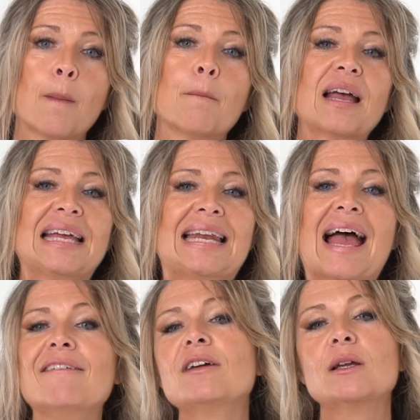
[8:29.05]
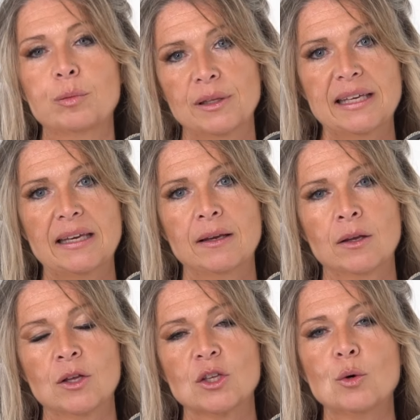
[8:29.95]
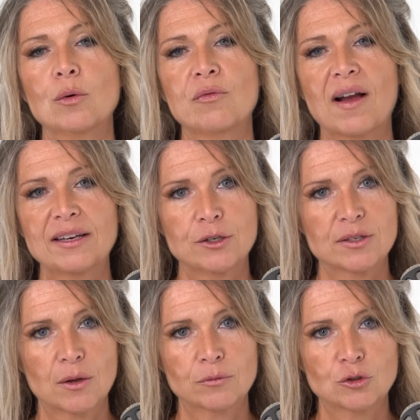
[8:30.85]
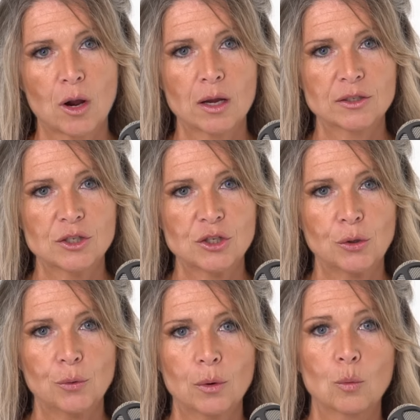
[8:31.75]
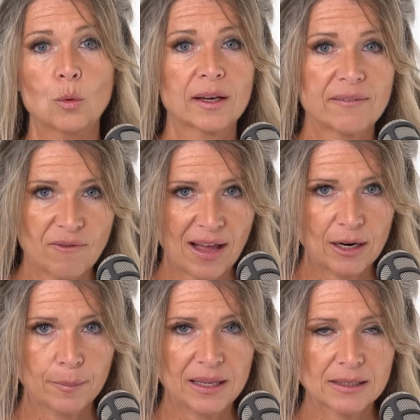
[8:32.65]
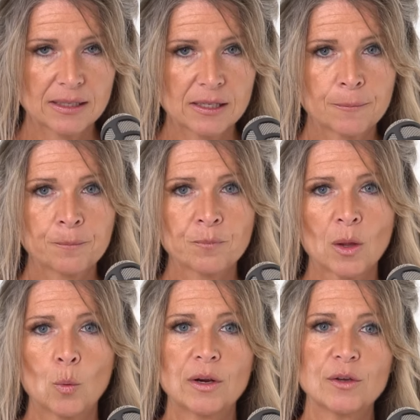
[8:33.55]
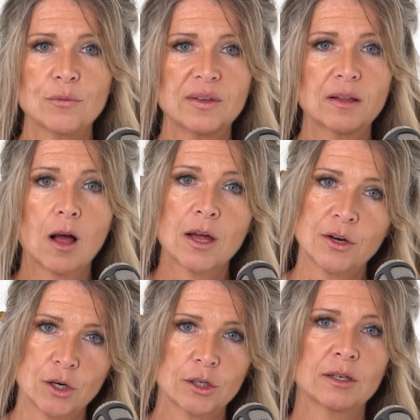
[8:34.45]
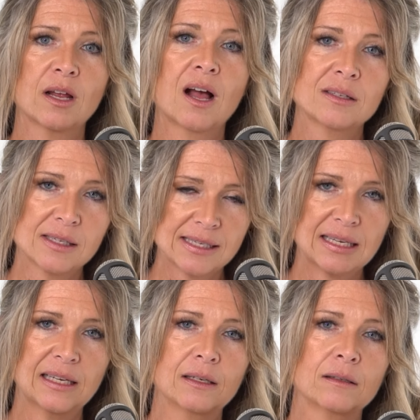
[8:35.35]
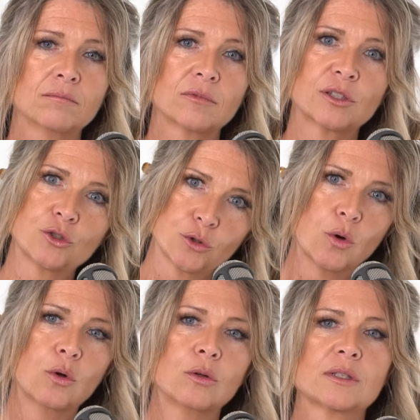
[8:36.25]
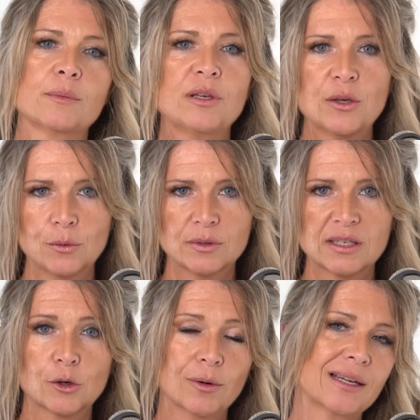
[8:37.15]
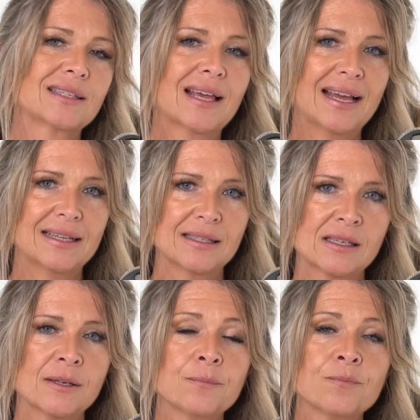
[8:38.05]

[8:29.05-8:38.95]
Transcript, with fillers: but inevitably you'll find yourself drawn to work environments where you feel unheard, unseen, controlled, abused, and criticized.